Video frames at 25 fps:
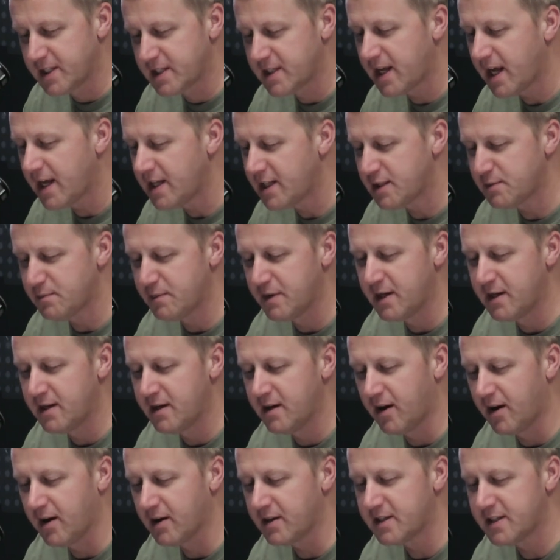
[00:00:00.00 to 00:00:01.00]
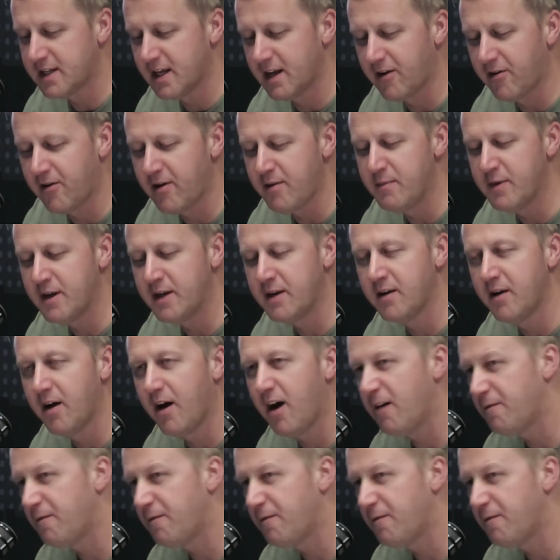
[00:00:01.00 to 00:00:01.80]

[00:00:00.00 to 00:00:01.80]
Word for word: statesman, artilleryman,